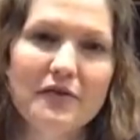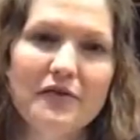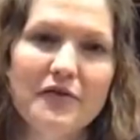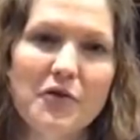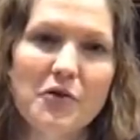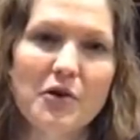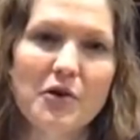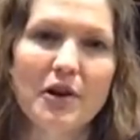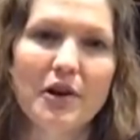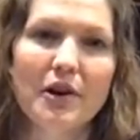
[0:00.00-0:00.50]

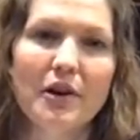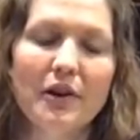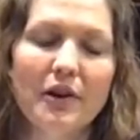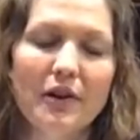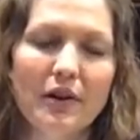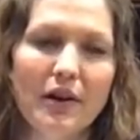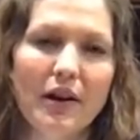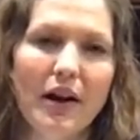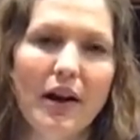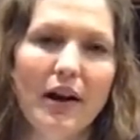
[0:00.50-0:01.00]
for
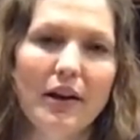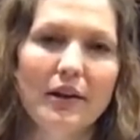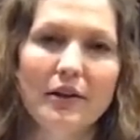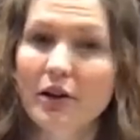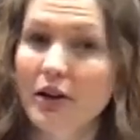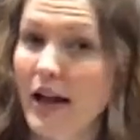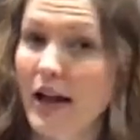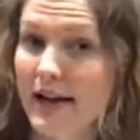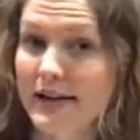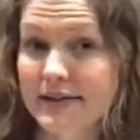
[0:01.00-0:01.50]

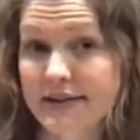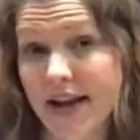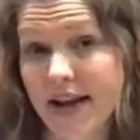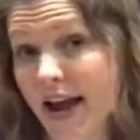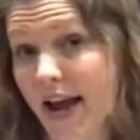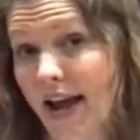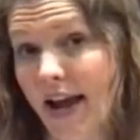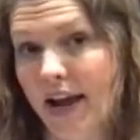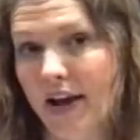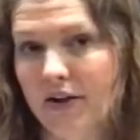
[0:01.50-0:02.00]
Class
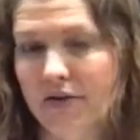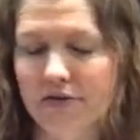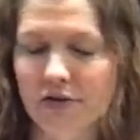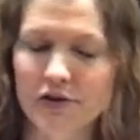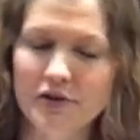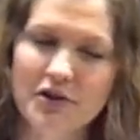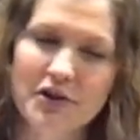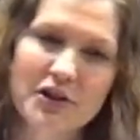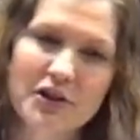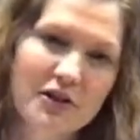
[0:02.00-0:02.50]
A
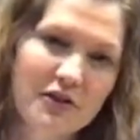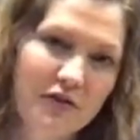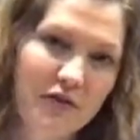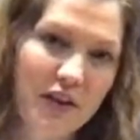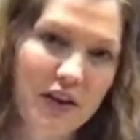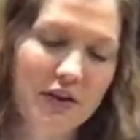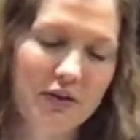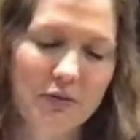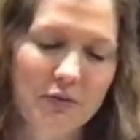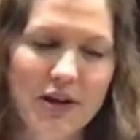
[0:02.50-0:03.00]
versus
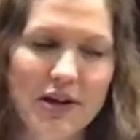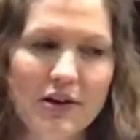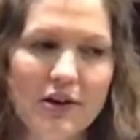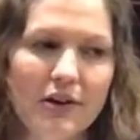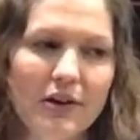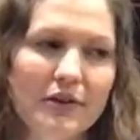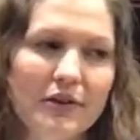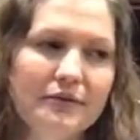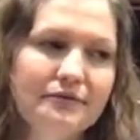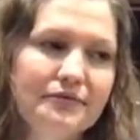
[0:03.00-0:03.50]
fifth
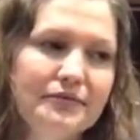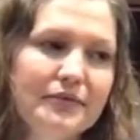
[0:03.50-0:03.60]
wheel.